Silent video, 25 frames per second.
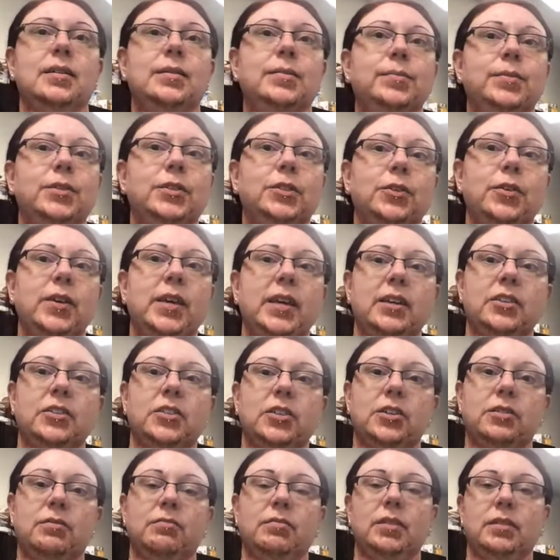So he is kind
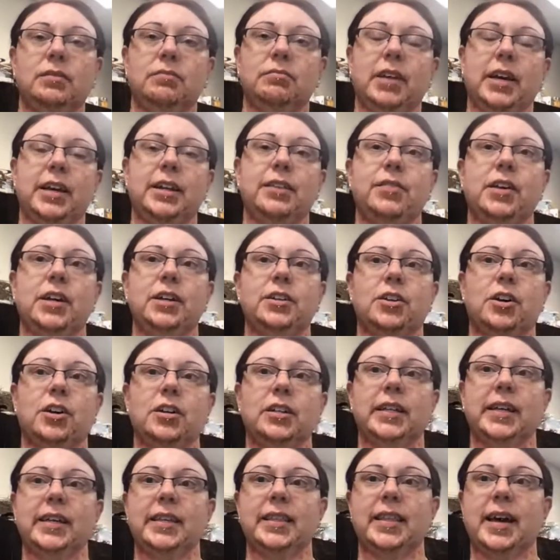of like a dog
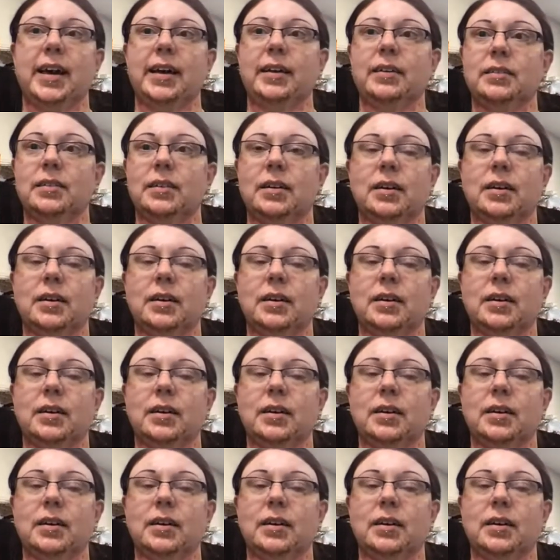like that.